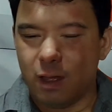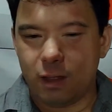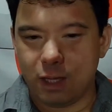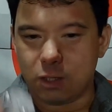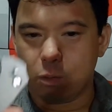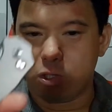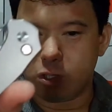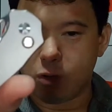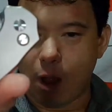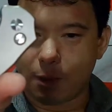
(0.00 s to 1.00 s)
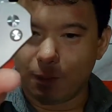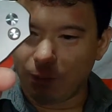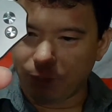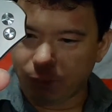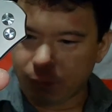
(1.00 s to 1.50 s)
This one just dropped.
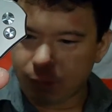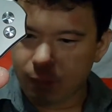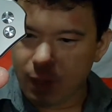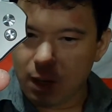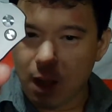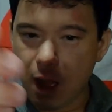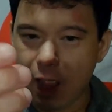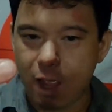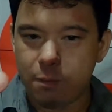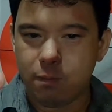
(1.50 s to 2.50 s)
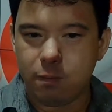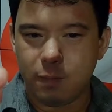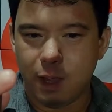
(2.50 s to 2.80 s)
I am